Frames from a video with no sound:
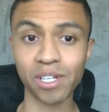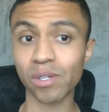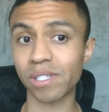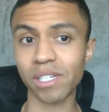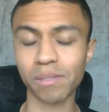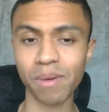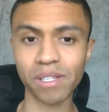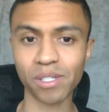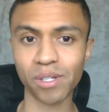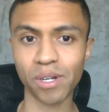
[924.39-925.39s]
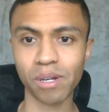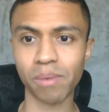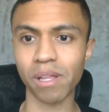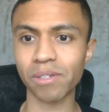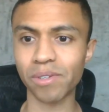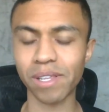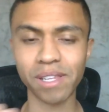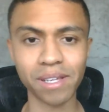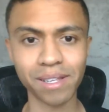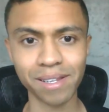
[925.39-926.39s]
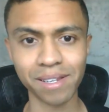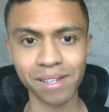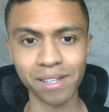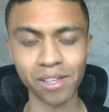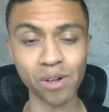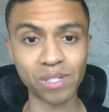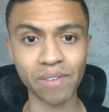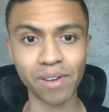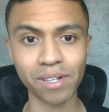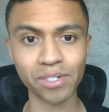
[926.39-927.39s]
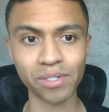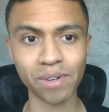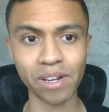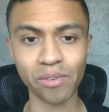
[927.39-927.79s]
So at six months, probably was at the low 700s, right?